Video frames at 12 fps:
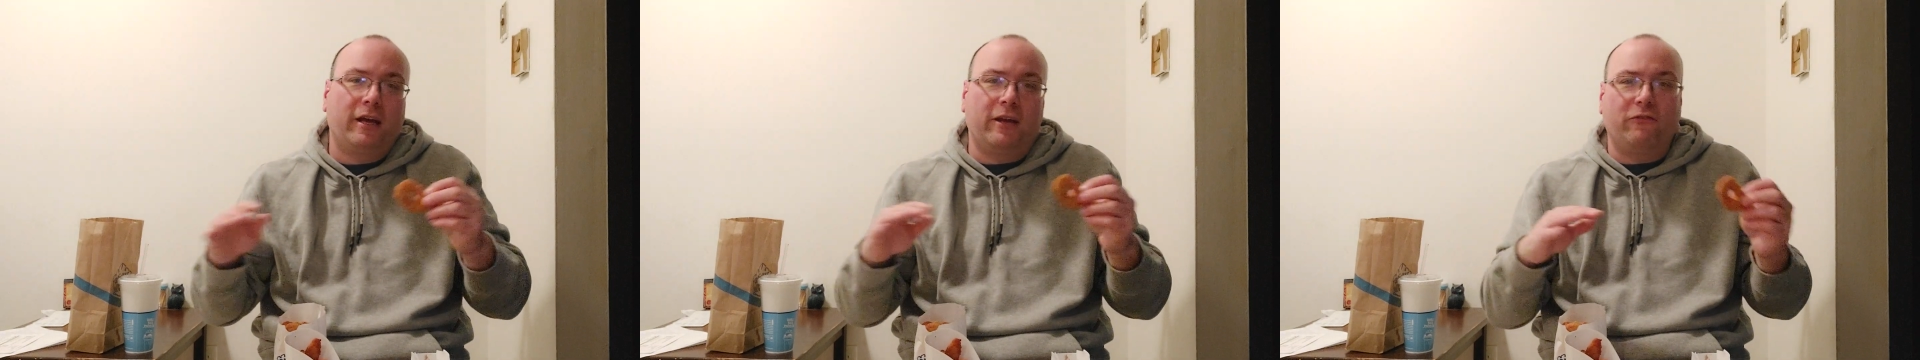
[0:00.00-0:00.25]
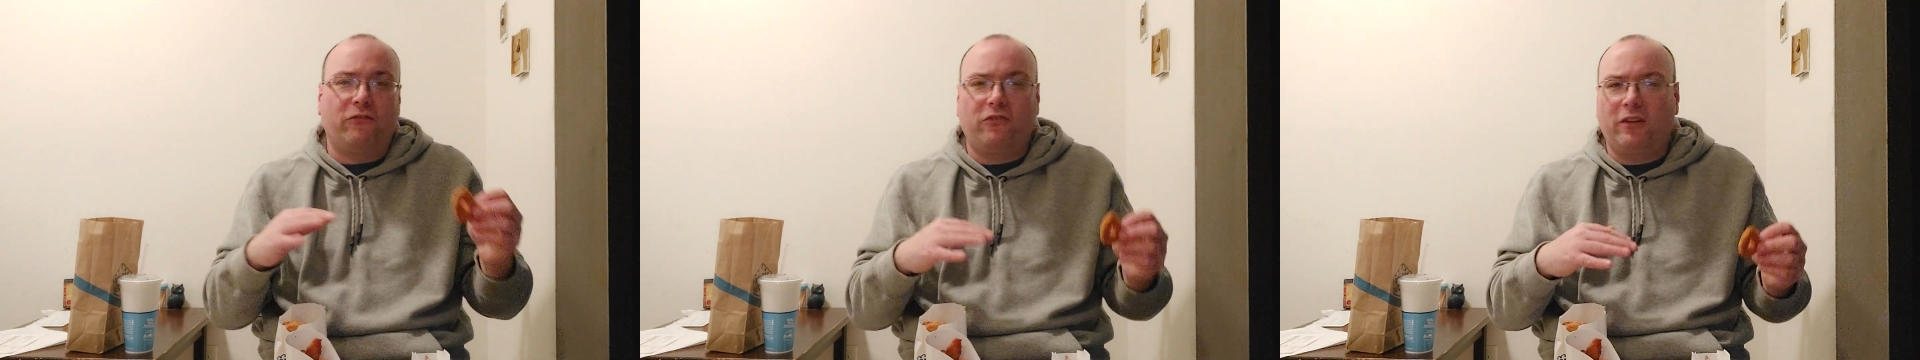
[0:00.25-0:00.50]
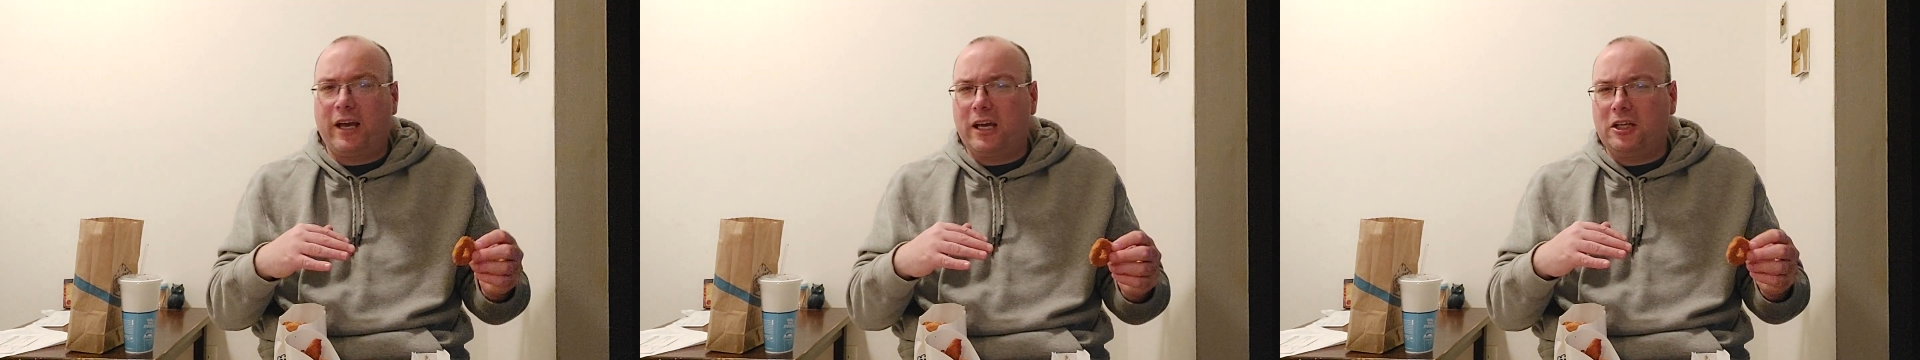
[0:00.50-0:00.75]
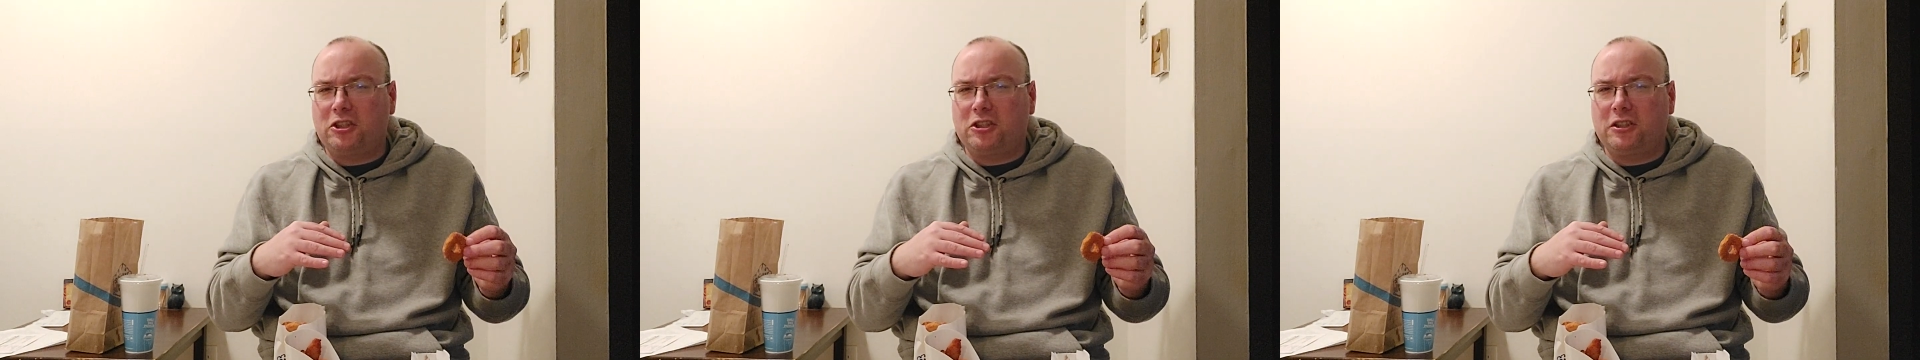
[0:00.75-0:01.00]

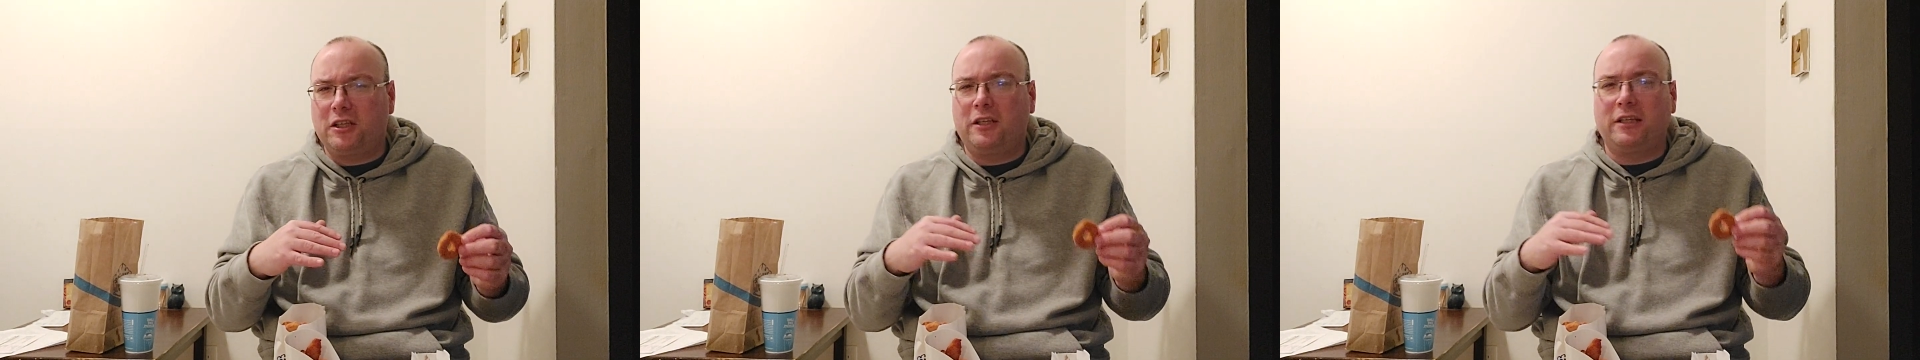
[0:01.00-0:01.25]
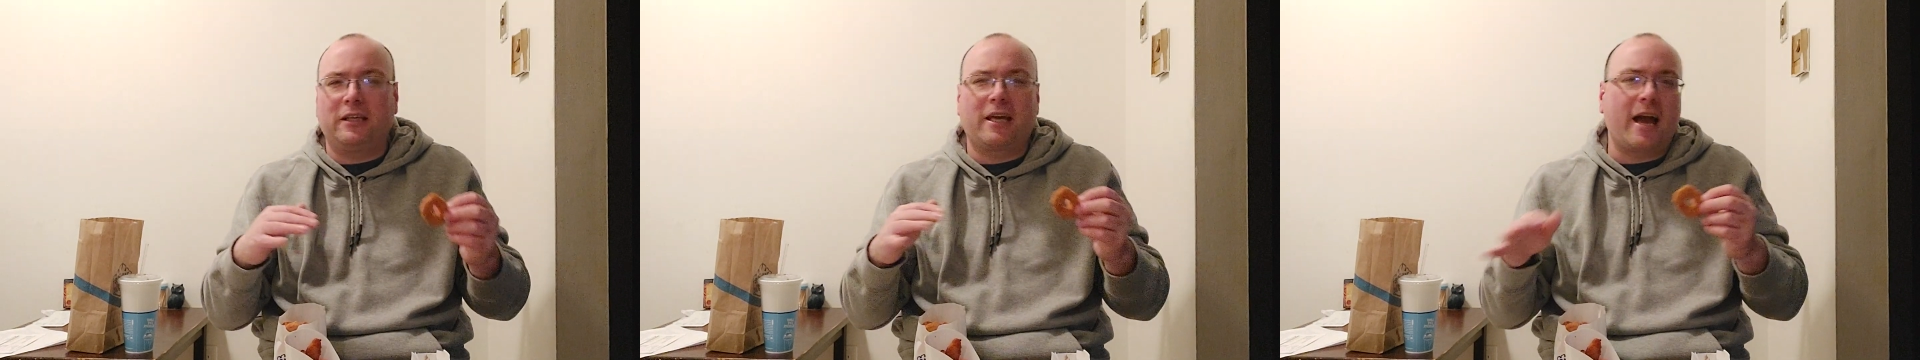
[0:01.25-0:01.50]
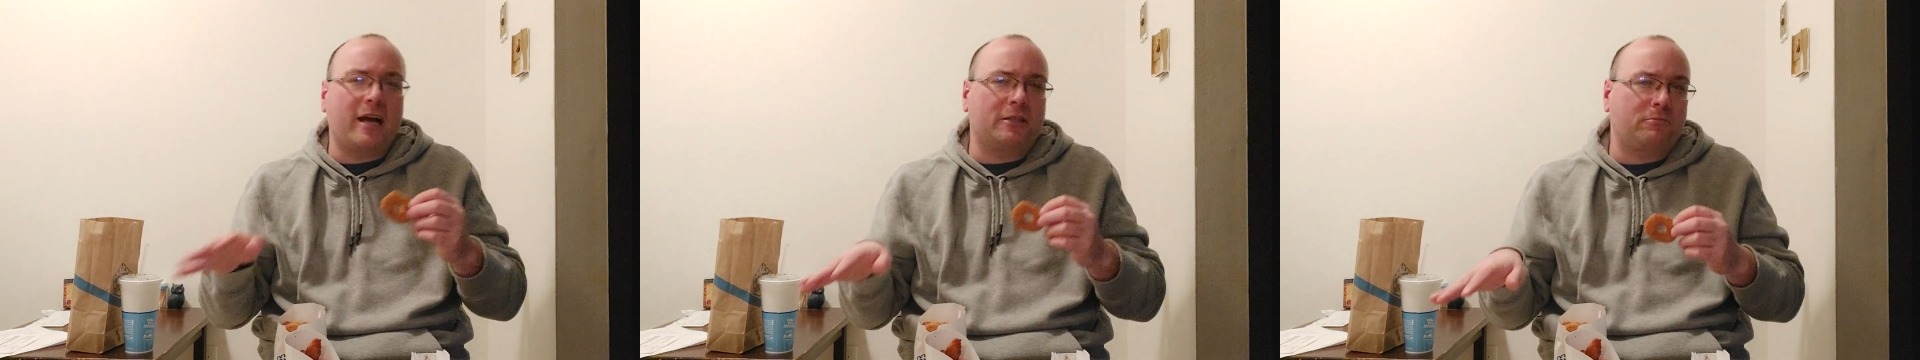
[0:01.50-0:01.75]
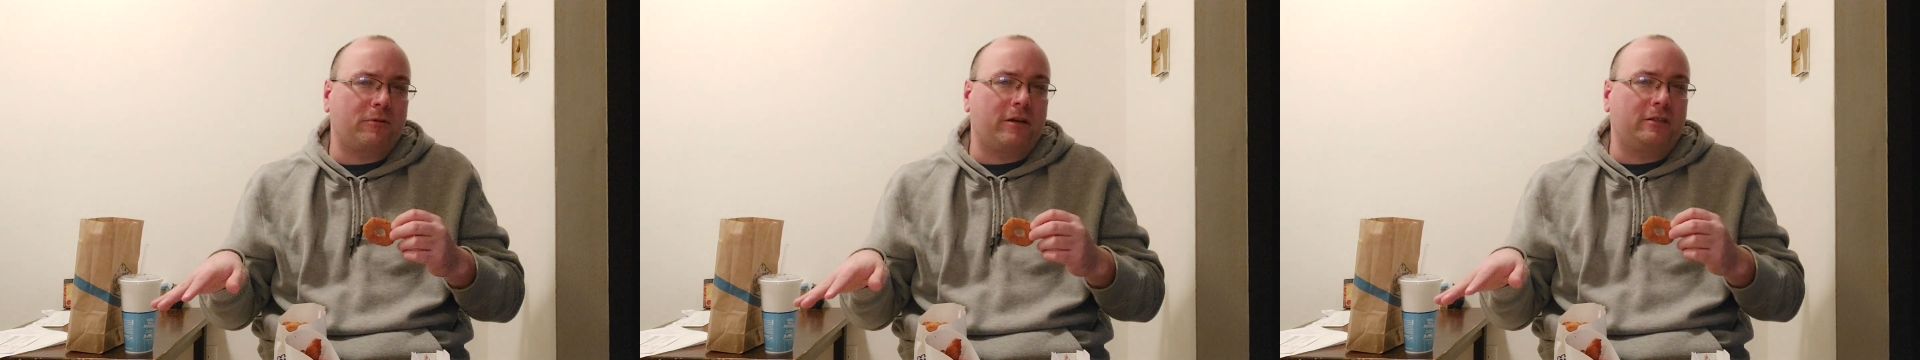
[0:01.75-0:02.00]
inflation and gas
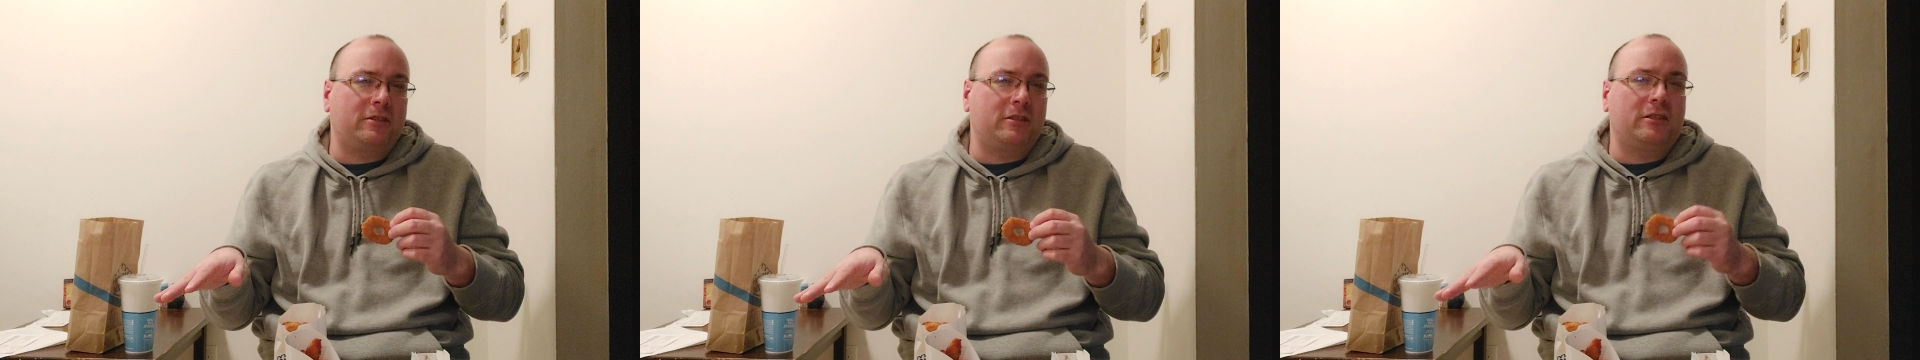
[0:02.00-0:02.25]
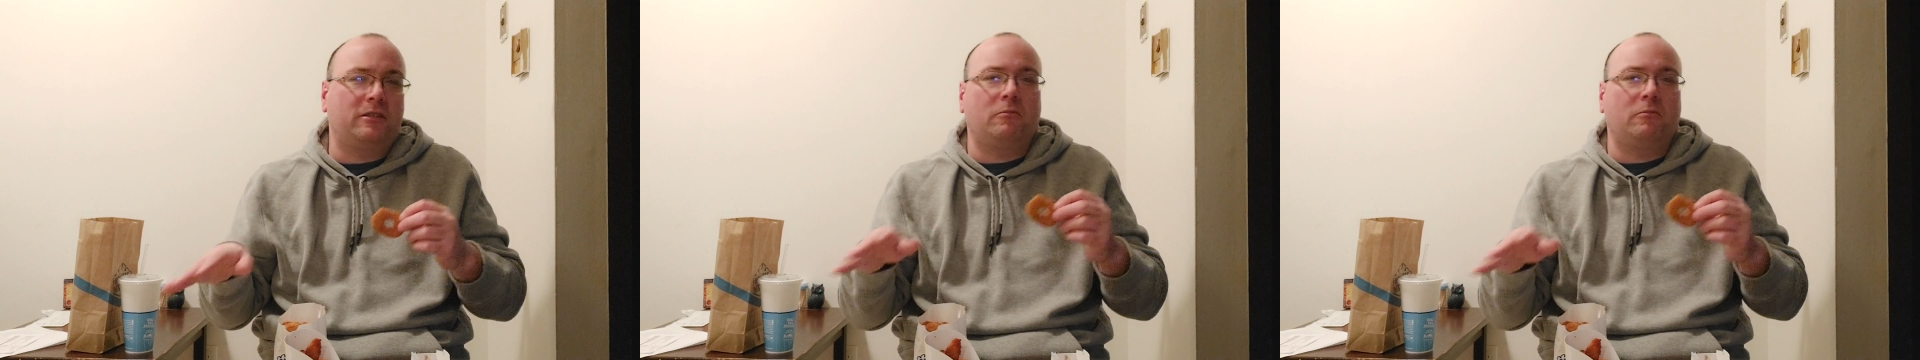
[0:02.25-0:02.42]
prices